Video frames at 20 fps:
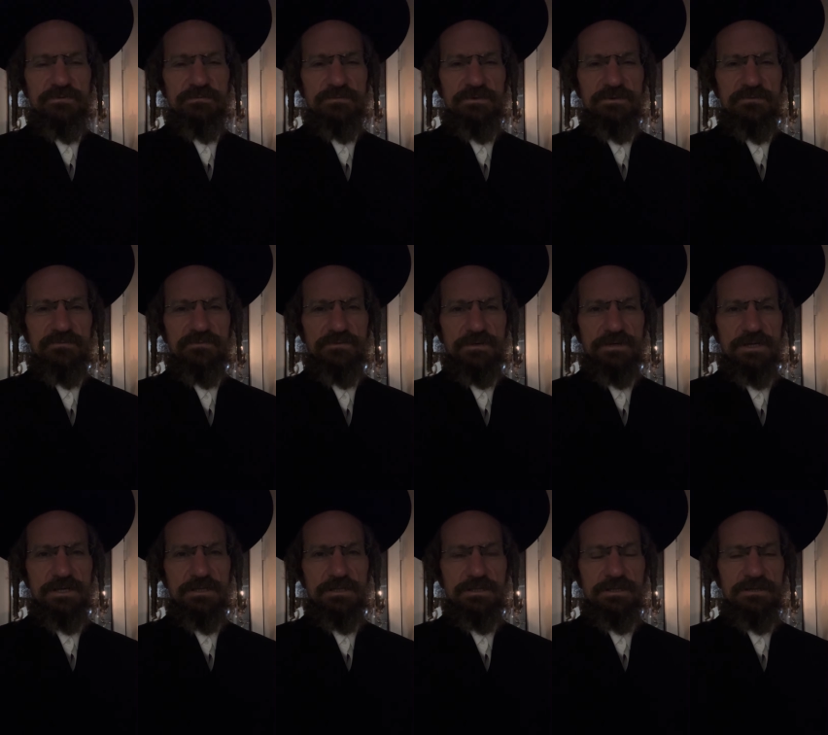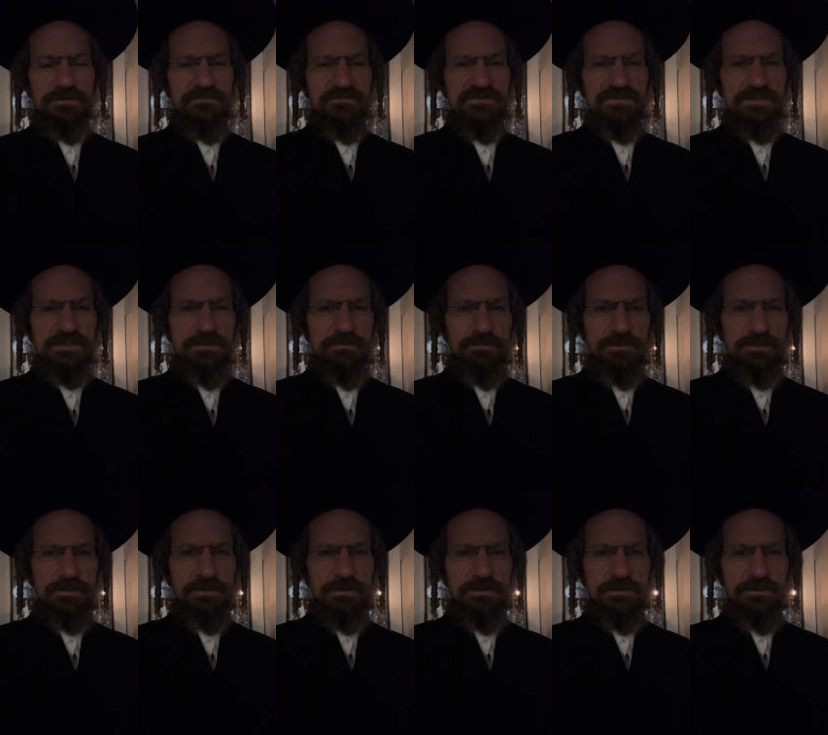beautiful Hanukkah of
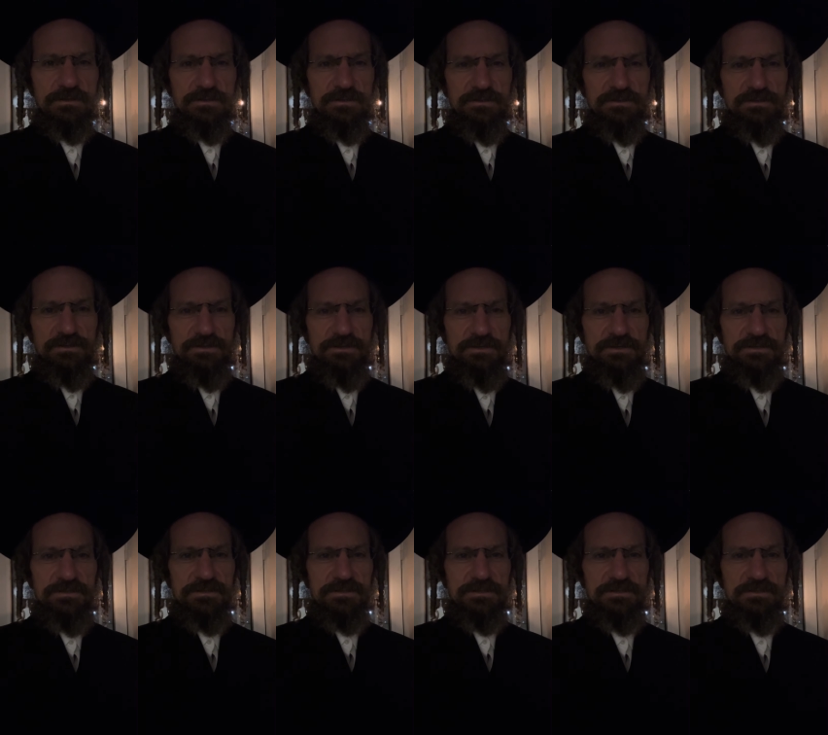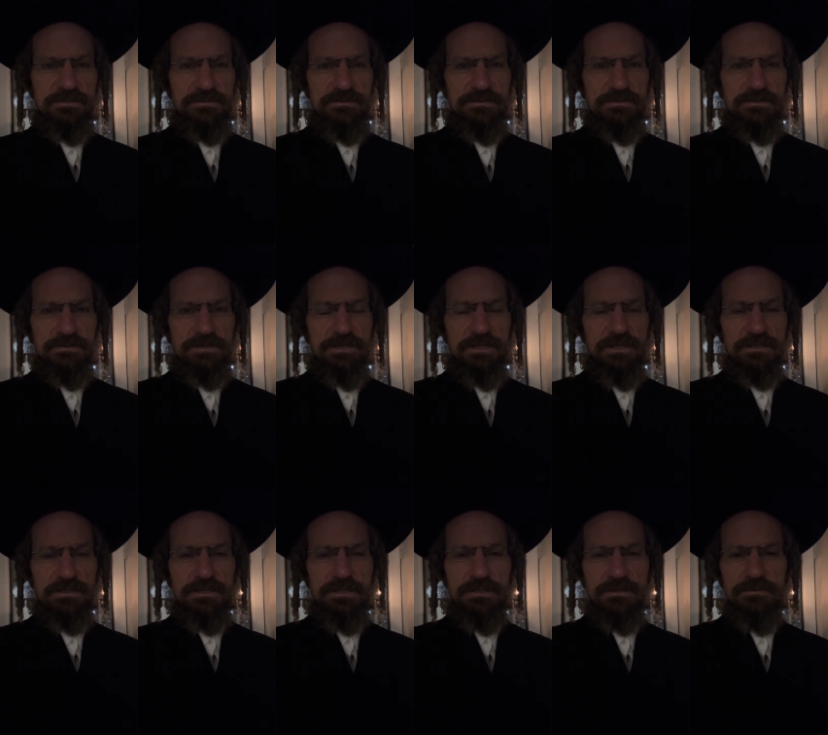Simcha, so that
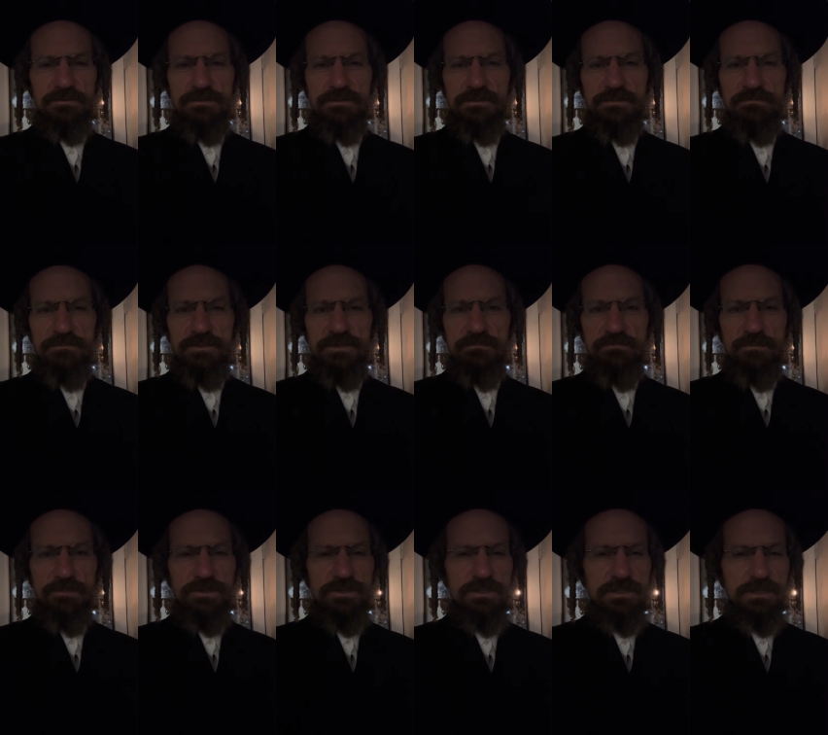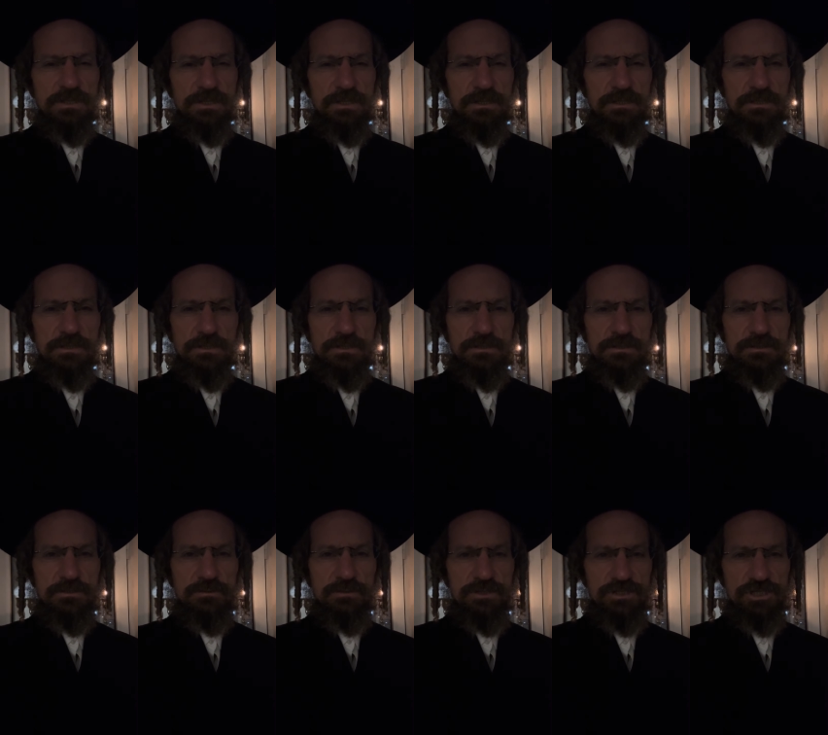you can be Moide
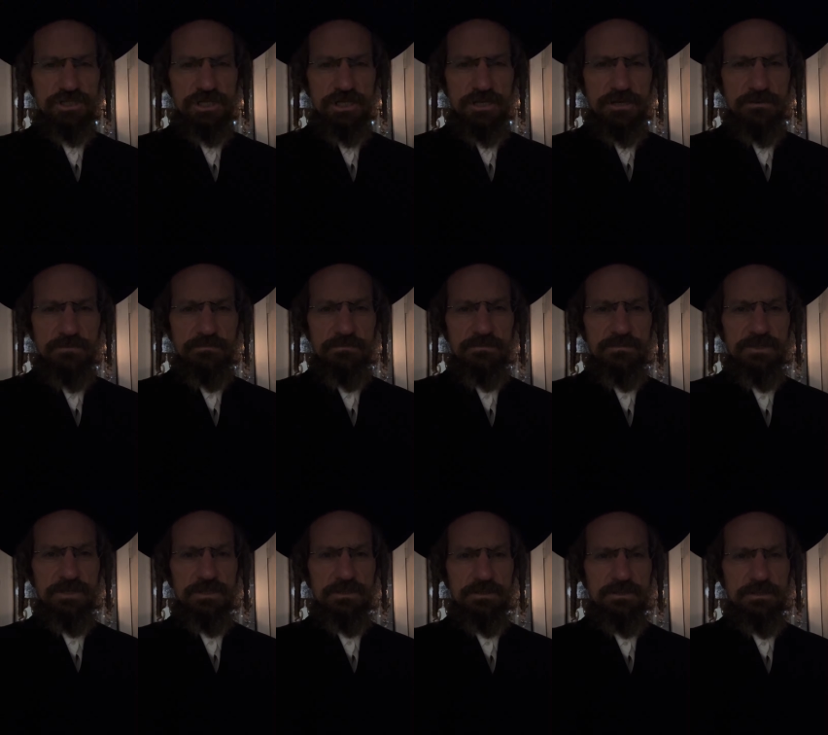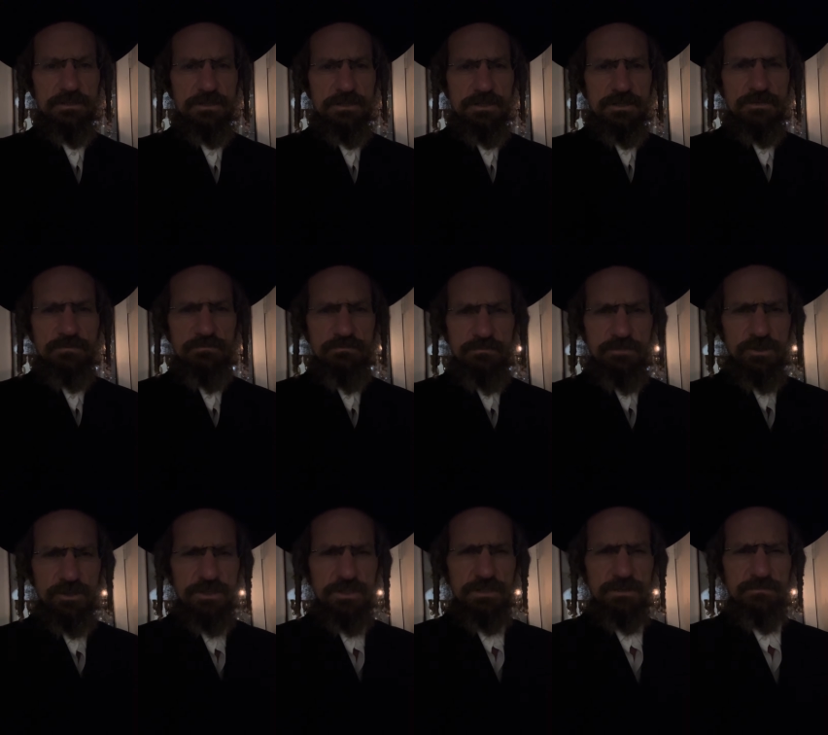to Hashem. Being
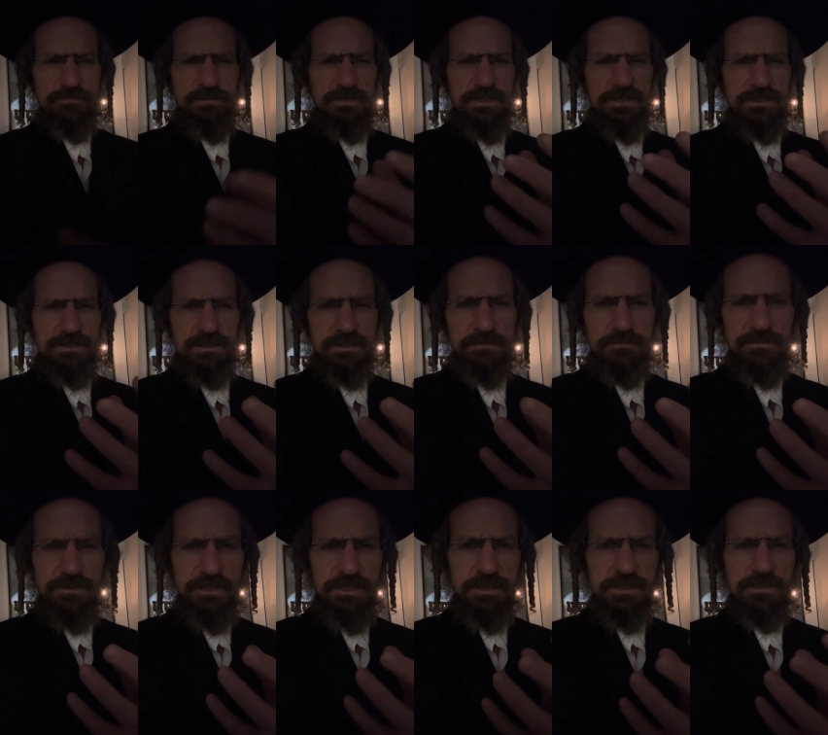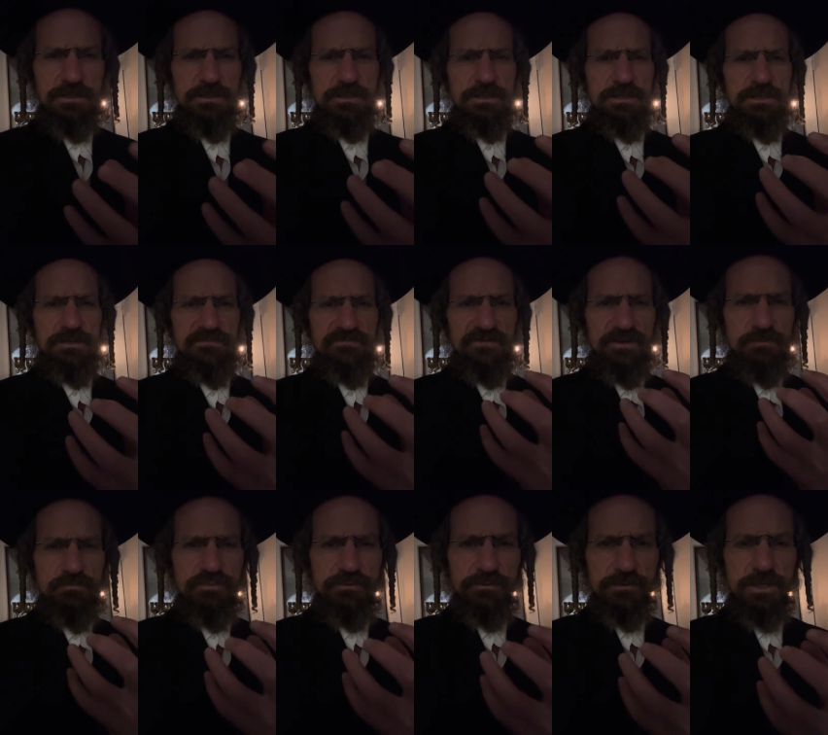Moide means to be in, in
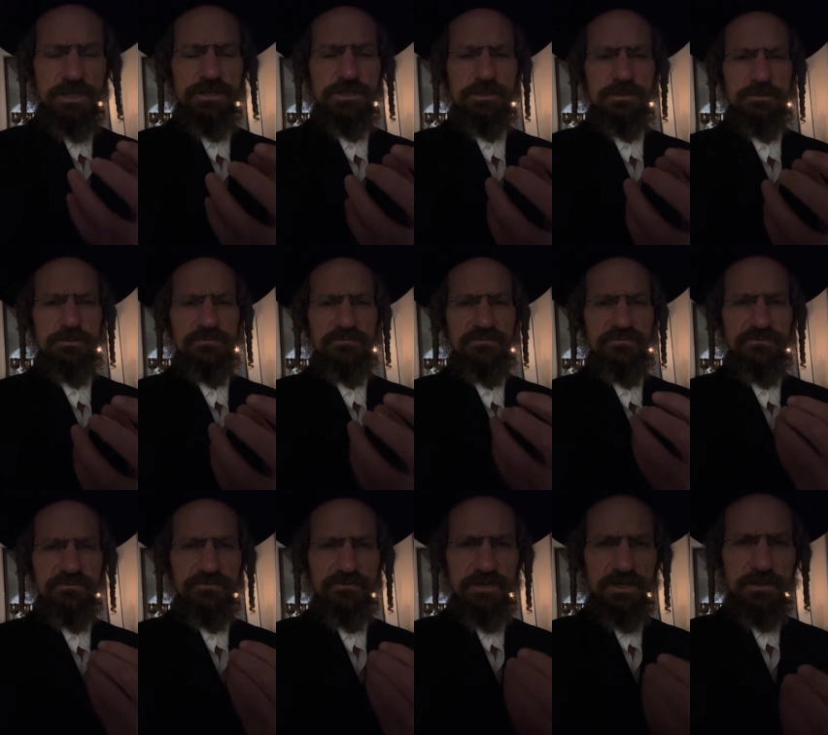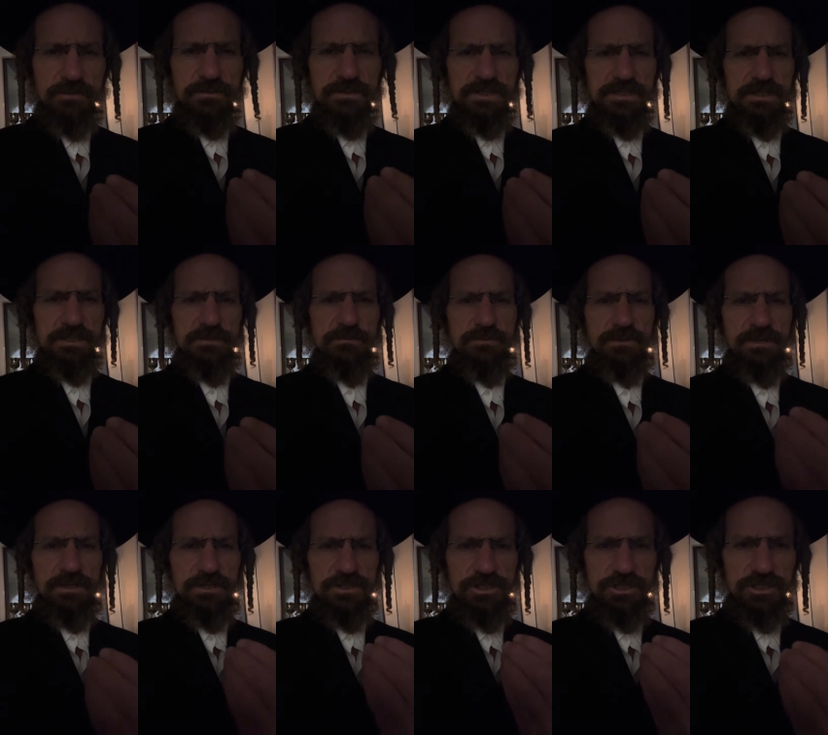vibrational frequency with
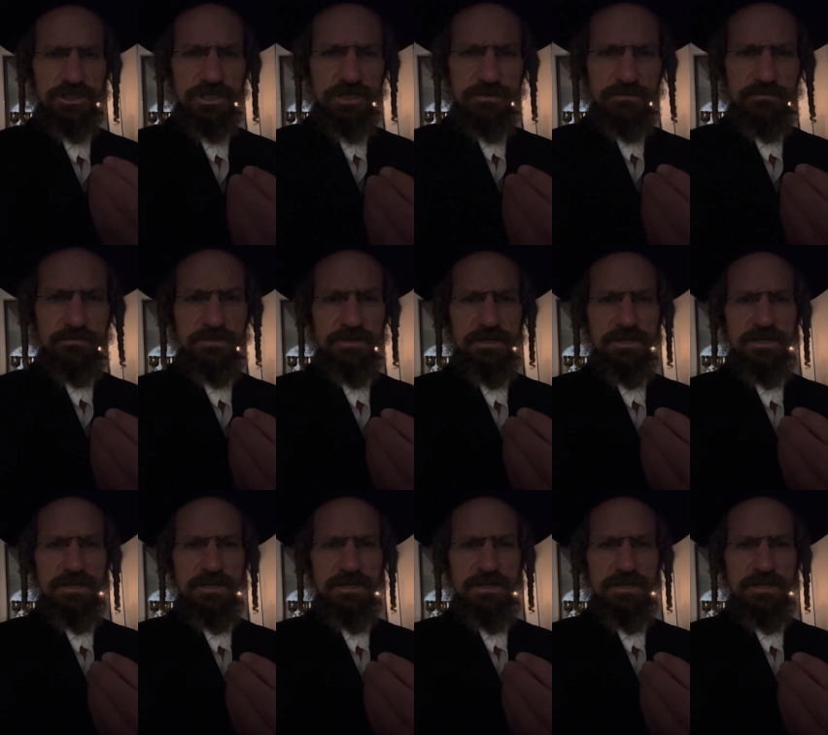Hashem.